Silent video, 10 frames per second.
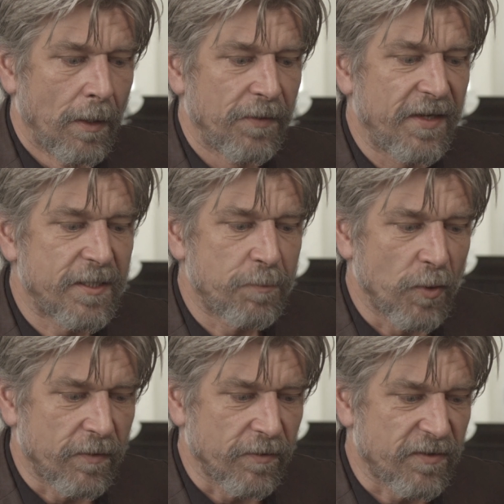this
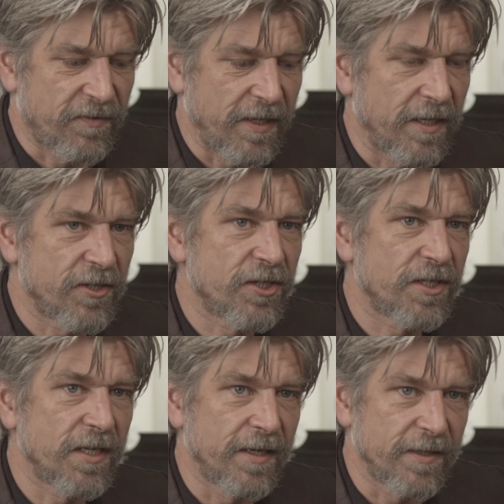book was
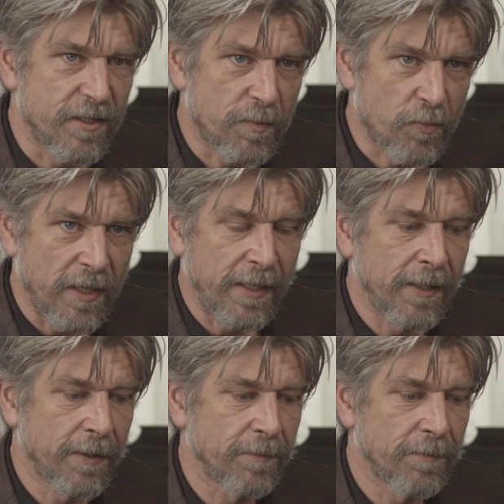finished in the spring.